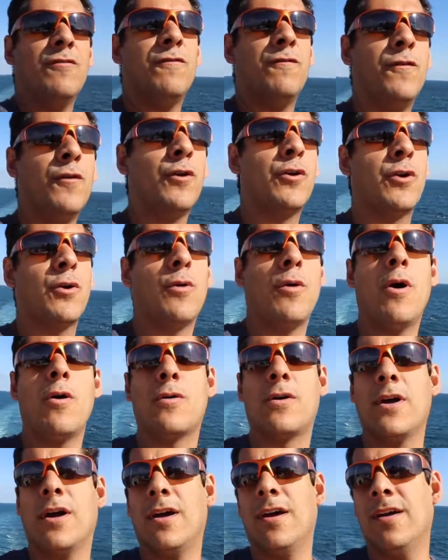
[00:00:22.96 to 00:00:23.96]

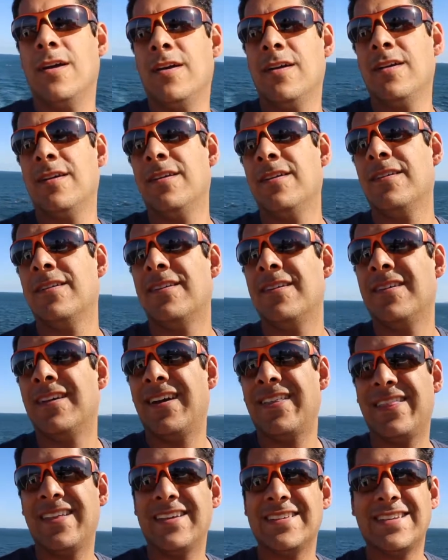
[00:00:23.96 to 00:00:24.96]
Fukuoka.
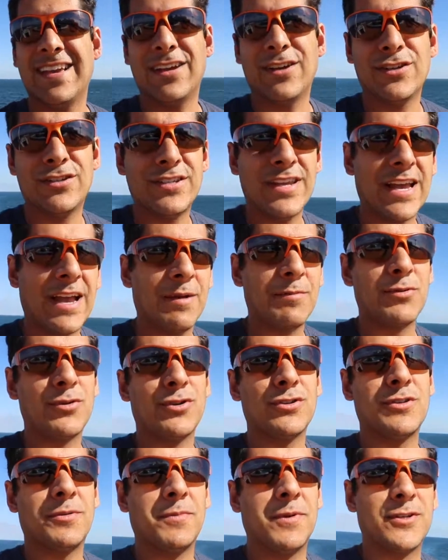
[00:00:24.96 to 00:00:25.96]
I think it's how you say it. I'm
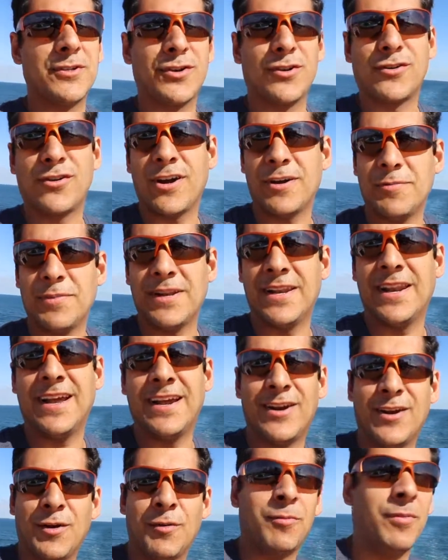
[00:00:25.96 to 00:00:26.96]
sure somebody's gonna correct me
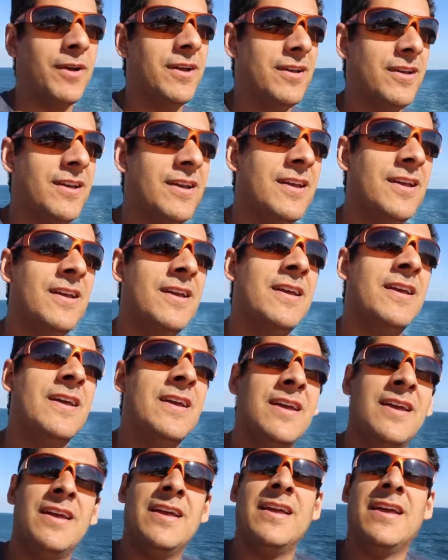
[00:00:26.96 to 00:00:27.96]
later, but
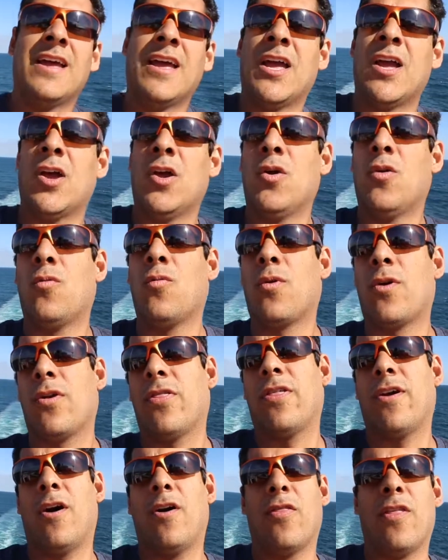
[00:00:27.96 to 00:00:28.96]

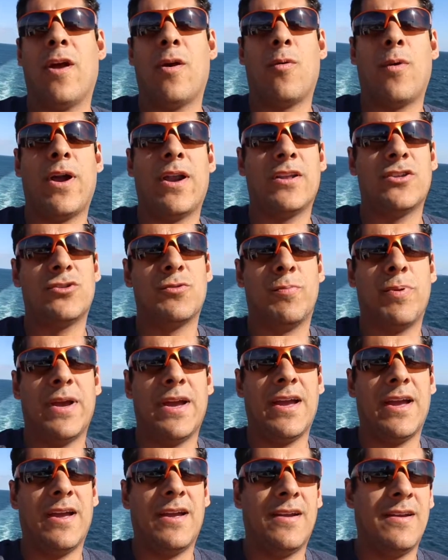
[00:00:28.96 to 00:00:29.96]
we're on that way to
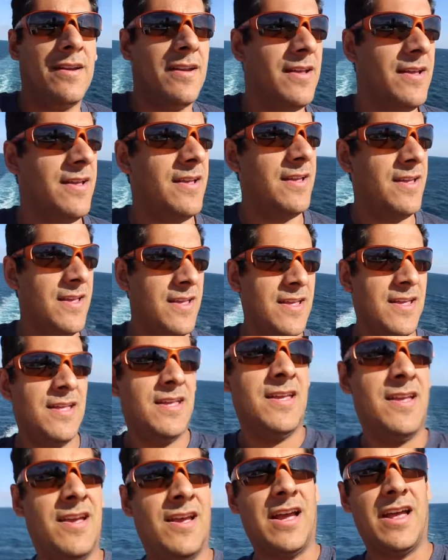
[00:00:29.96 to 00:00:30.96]
Japan
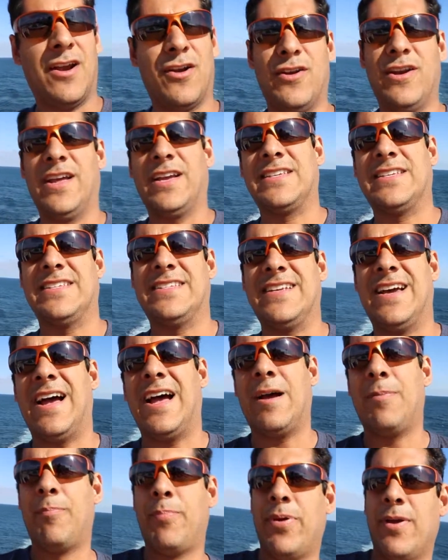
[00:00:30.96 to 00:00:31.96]
at our next
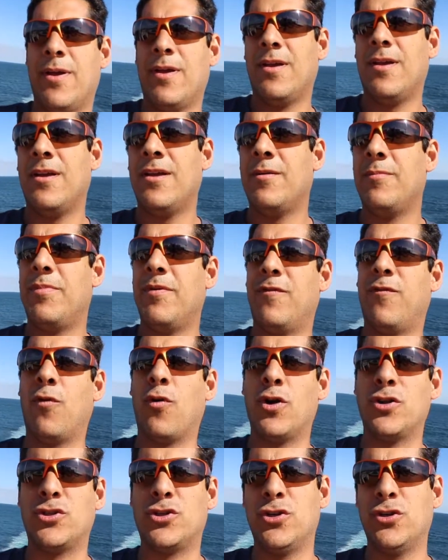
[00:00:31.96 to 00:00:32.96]
stop
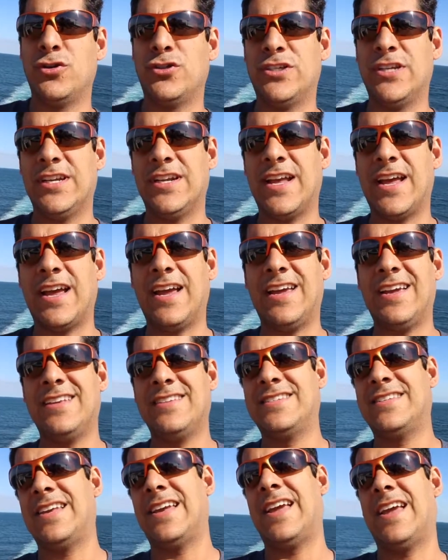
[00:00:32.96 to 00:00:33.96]
before two sea
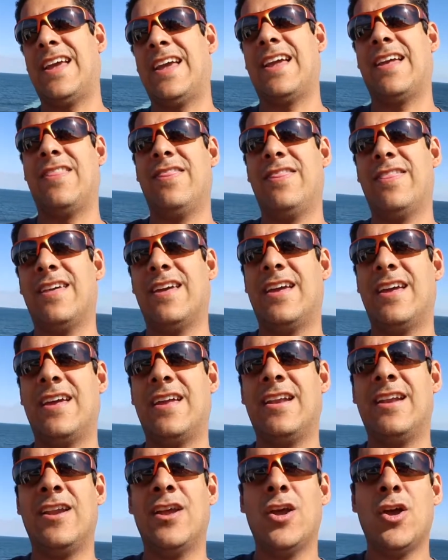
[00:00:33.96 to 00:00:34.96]
days and
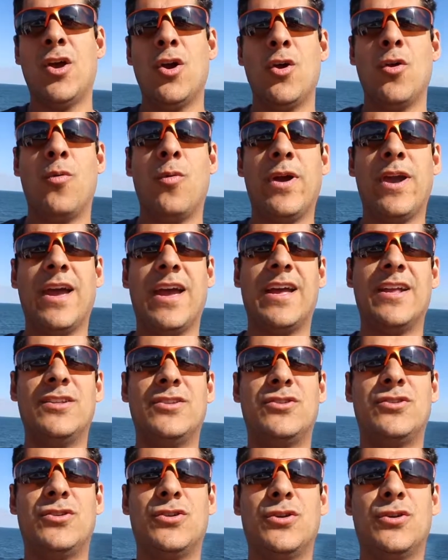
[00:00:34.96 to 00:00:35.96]
then we head
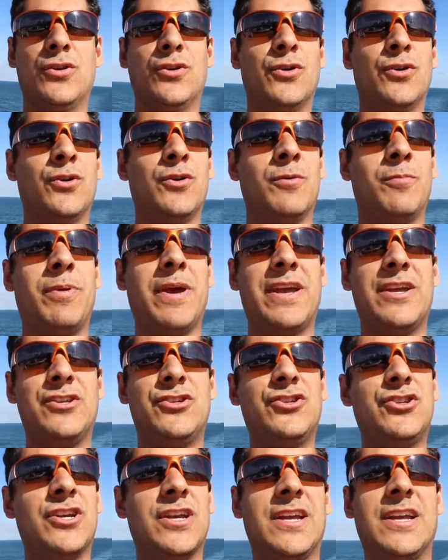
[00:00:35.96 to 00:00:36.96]
to
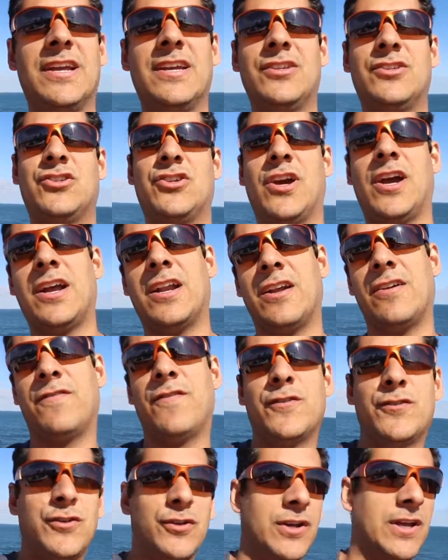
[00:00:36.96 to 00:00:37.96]
Beijing, China
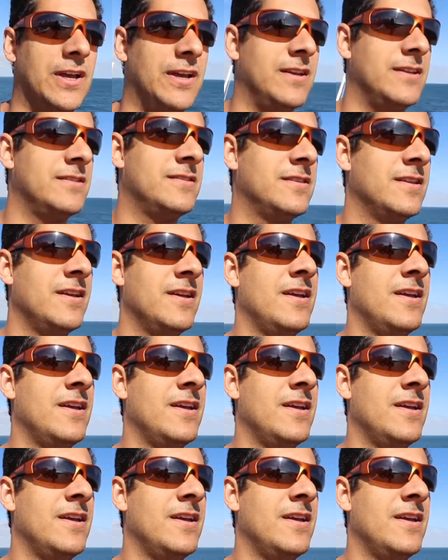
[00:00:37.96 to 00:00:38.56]
for two days.